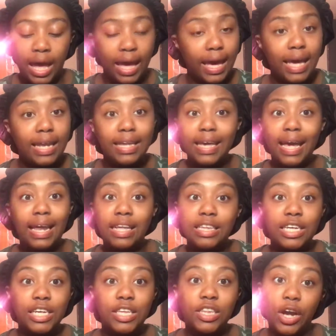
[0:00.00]
And yeah, let's
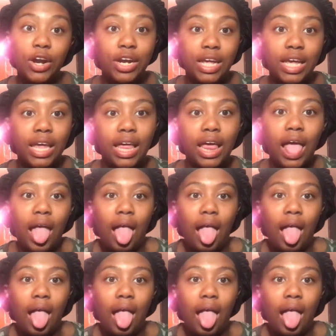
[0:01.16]
get started.